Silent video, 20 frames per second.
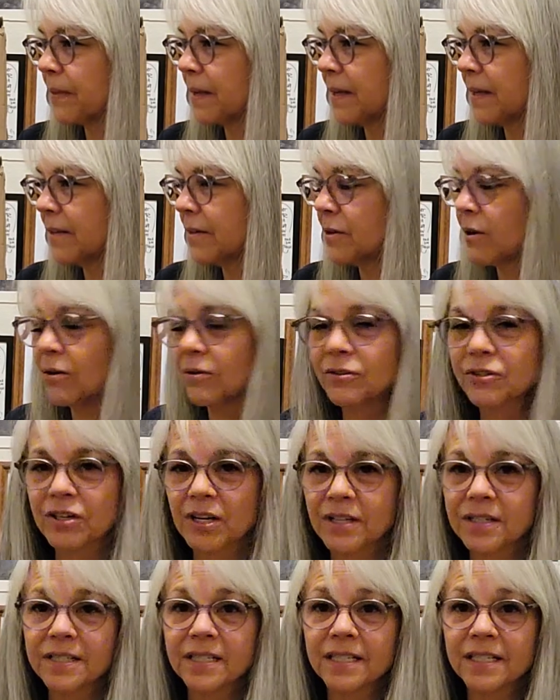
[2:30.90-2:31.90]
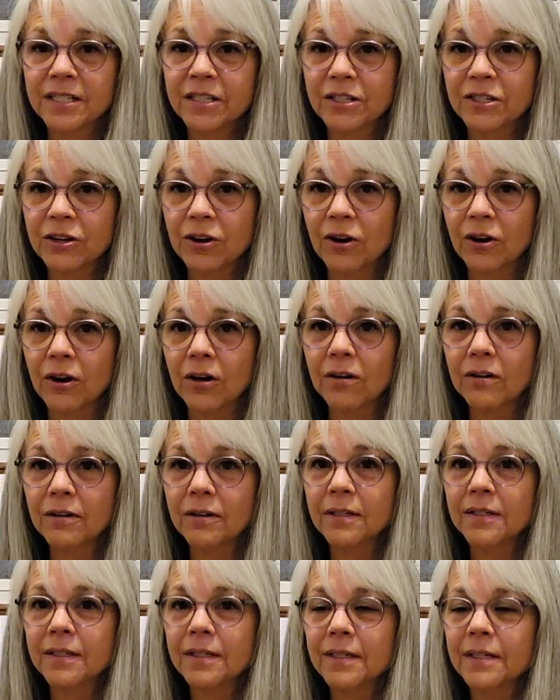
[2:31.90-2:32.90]
it's called Justin Guitar
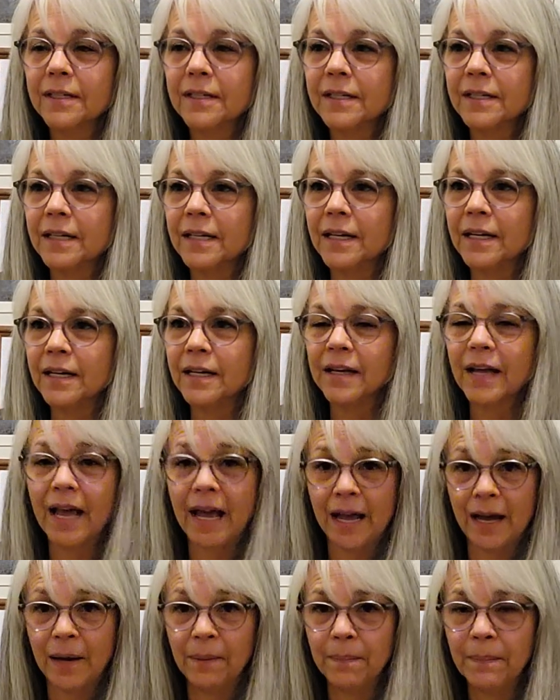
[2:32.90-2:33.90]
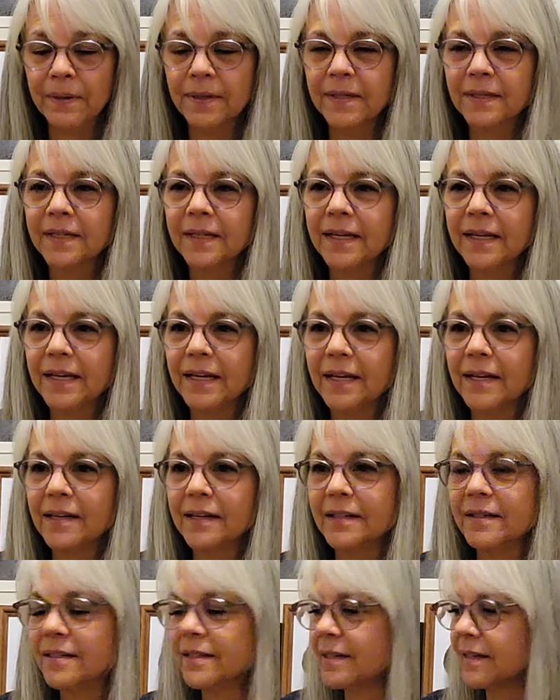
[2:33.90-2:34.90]
app,
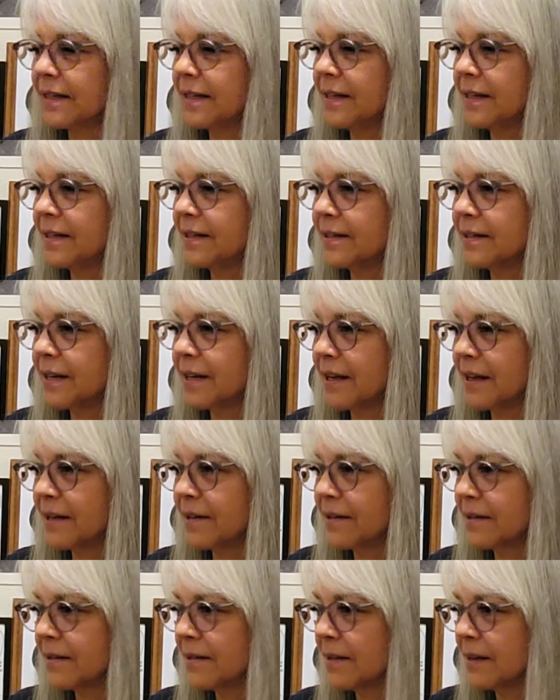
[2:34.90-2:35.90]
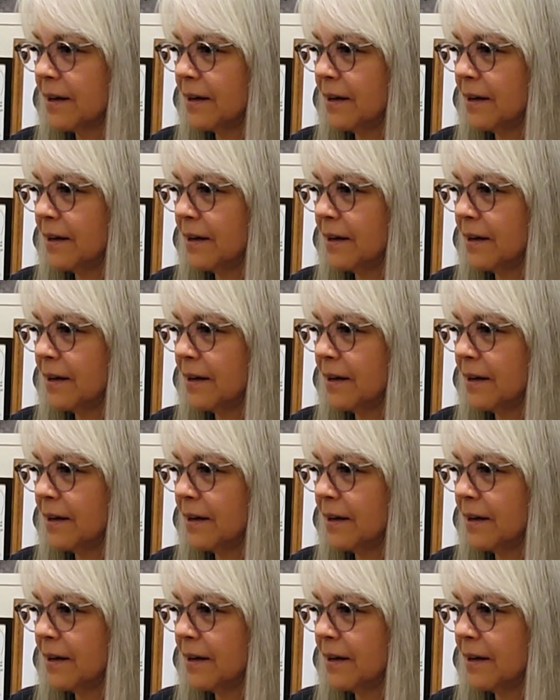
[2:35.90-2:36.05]
and it has,